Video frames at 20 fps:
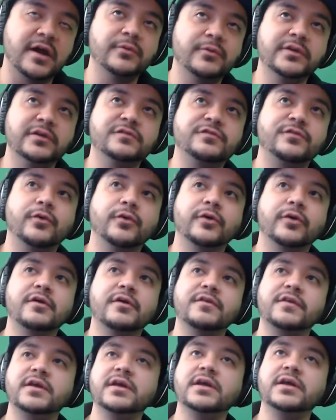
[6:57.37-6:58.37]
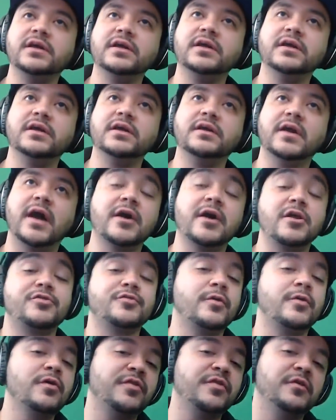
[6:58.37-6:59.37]
I would look for how to
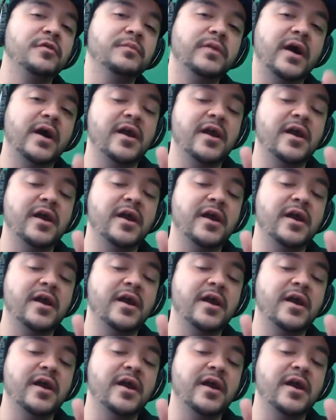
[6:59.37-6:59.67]
throw them,